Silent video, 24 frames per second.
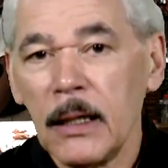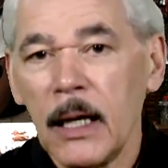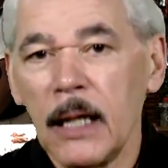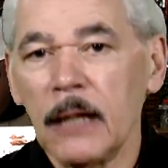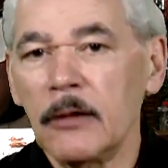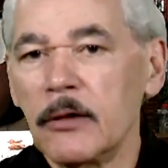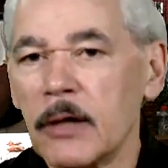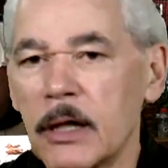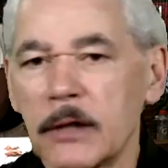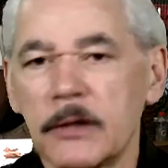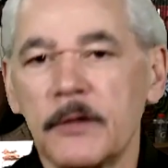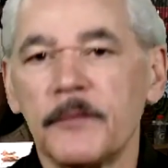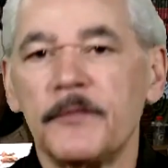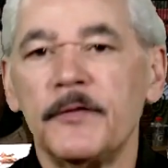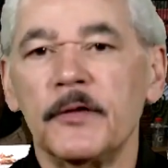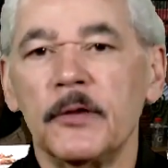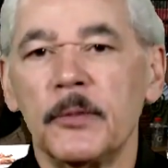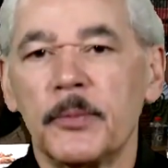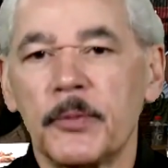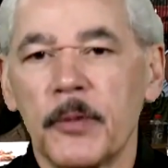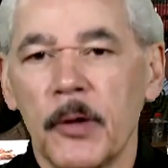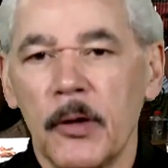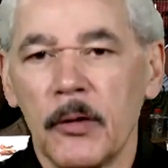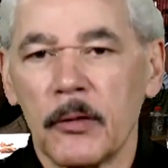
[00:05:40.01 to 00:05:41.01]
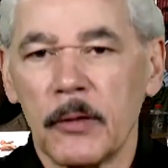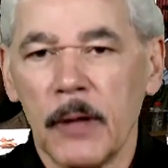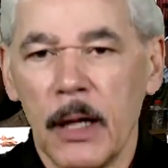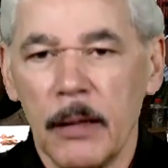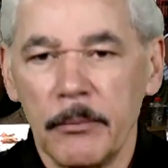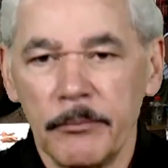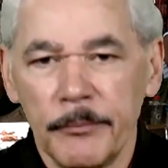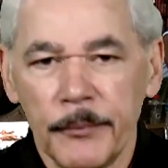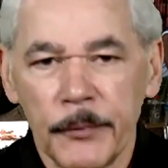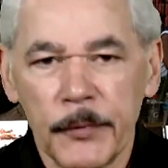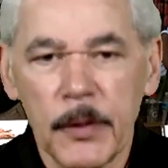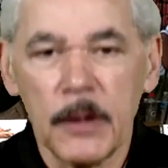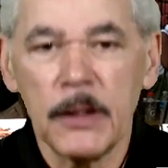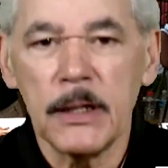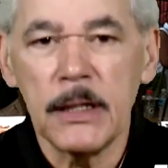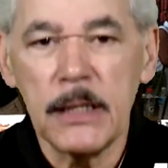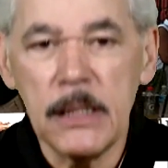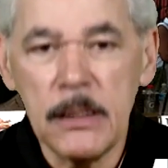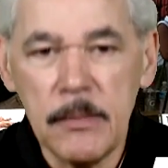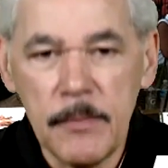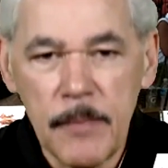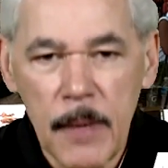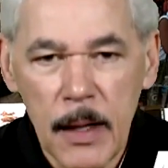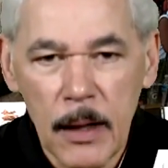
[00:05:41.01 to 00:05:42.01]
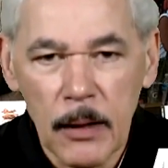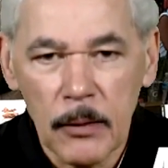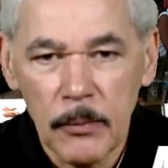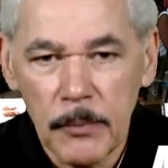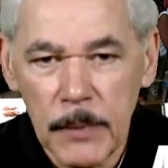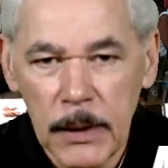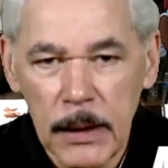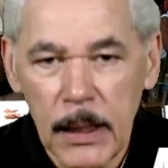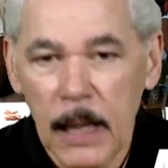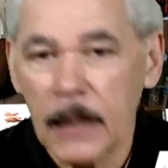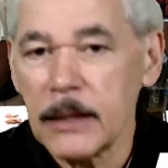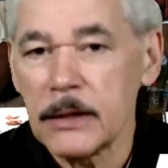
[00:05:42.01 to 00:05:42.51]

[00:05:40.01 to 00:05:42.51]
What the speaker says: and look at the full program. Then email me